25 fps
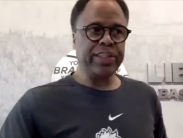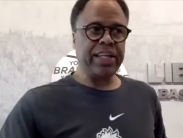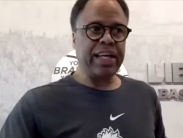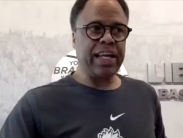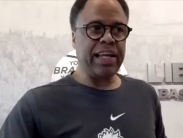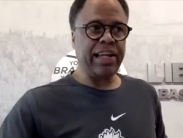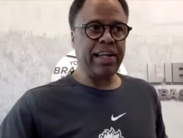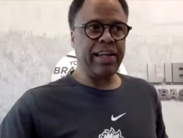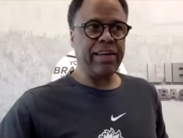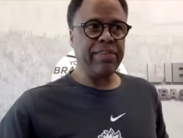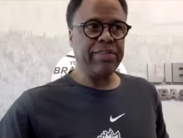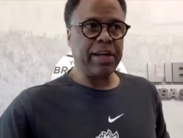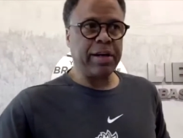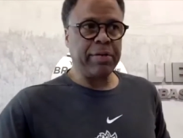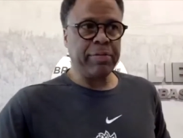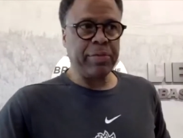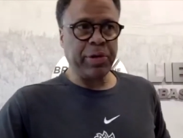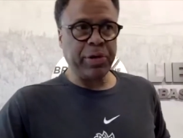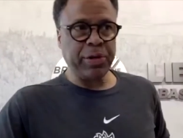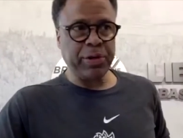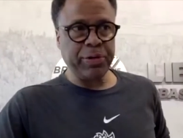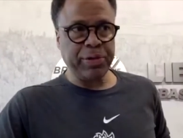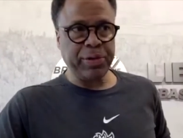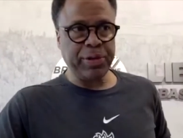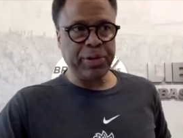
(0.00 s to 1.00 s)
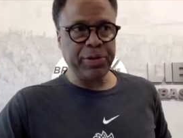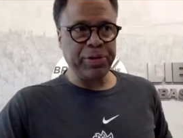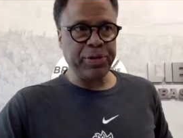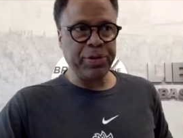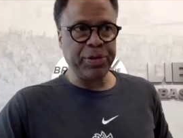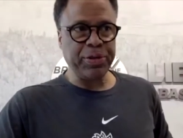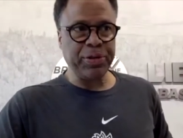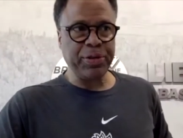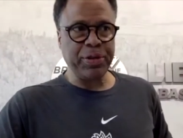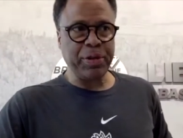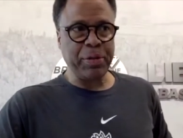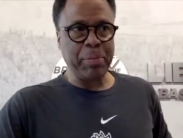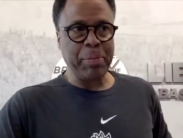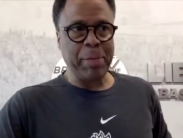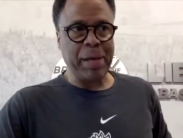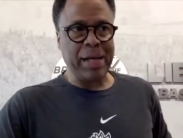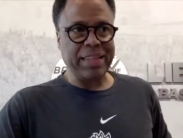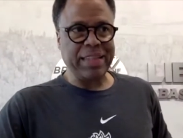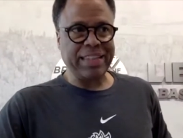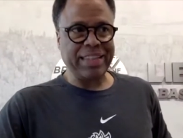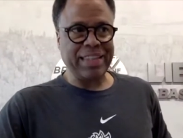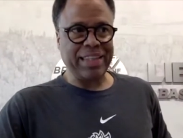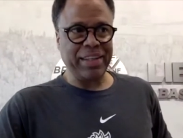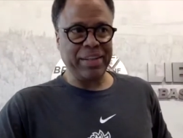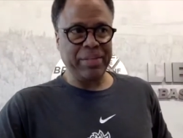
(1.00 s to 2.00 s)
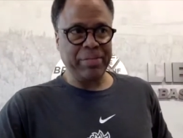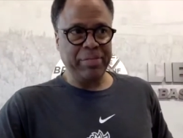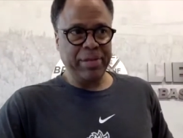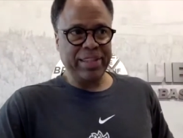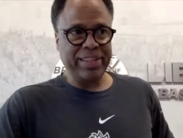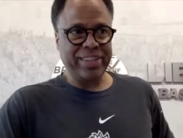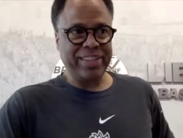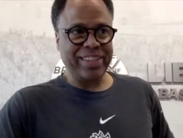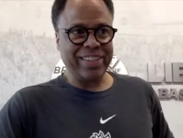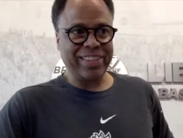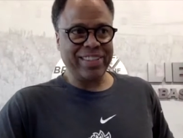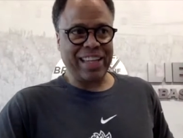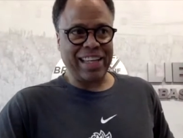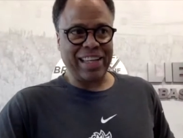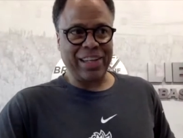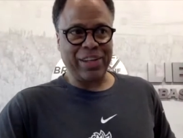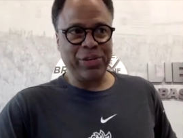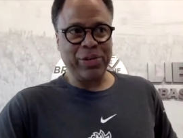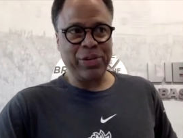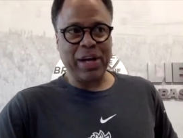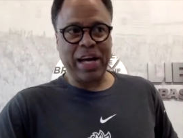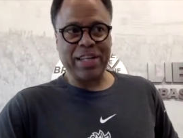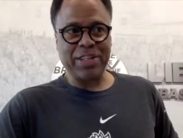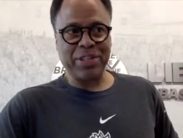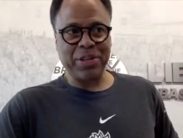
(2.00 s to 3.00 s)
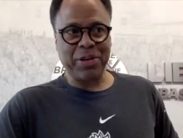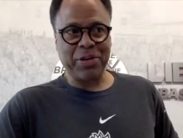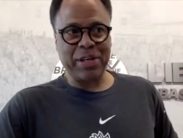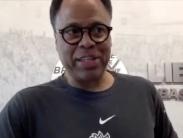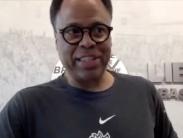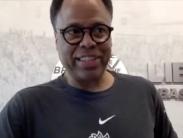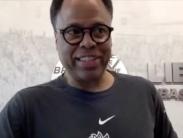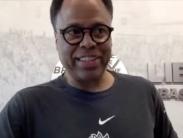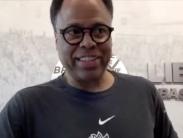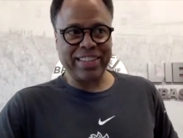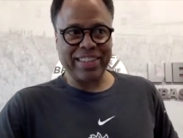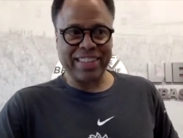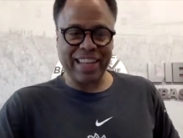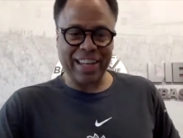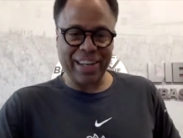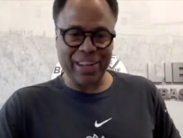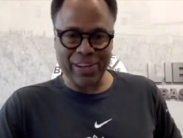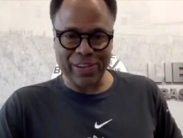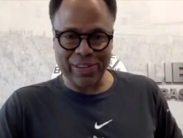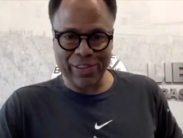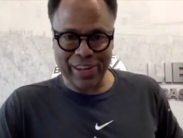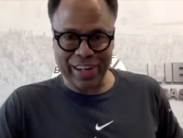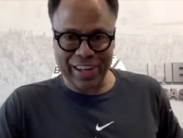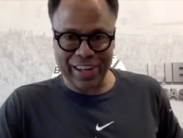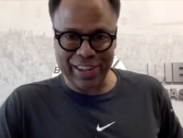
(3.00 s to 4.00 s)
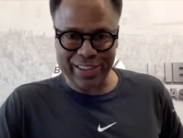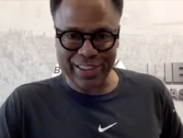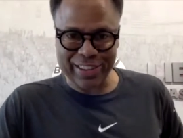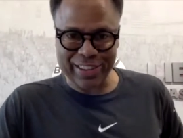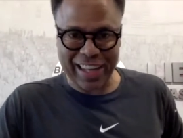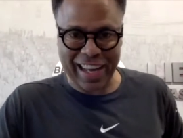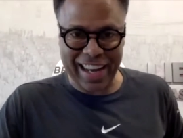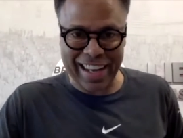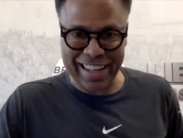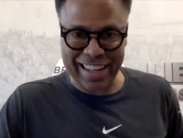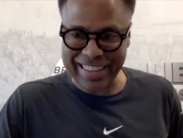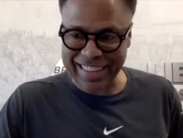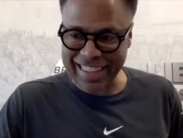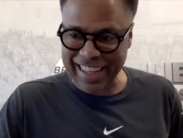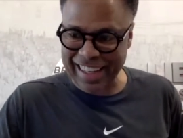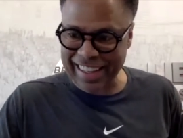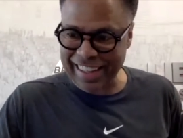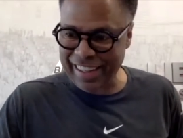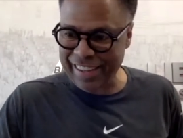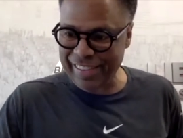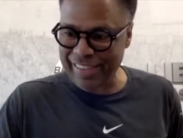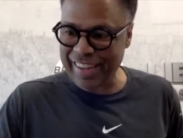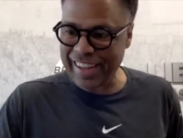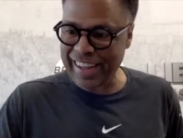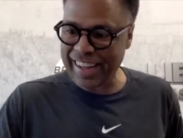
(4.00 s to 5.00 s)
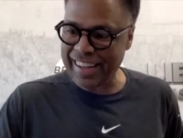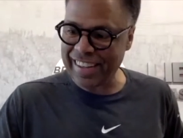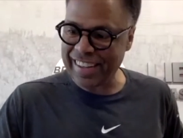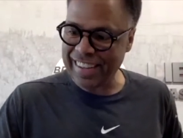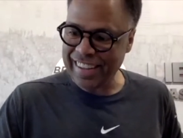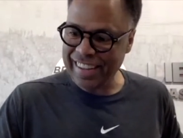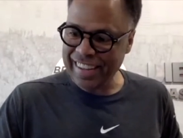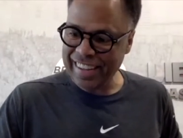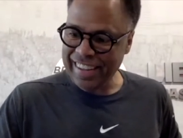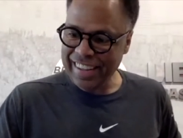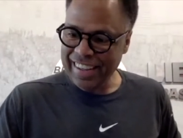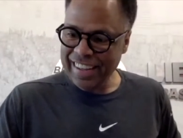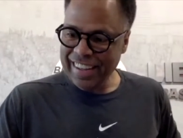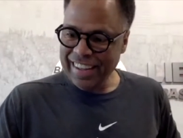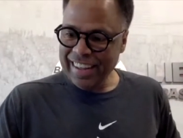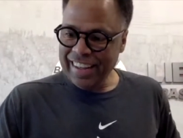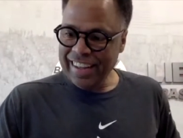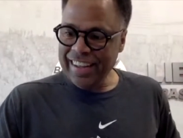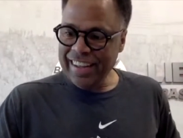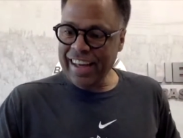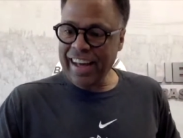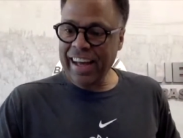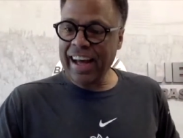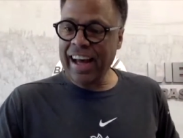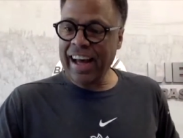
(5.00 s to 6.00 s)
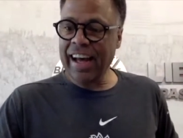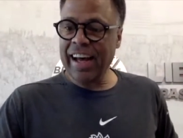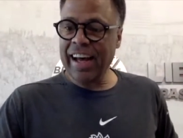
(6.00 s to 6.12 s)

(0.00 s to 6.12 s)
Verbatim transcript: I love coming on with you. You're the best in the business. Like, you ask questions that no one else asks. I love that. Yeah.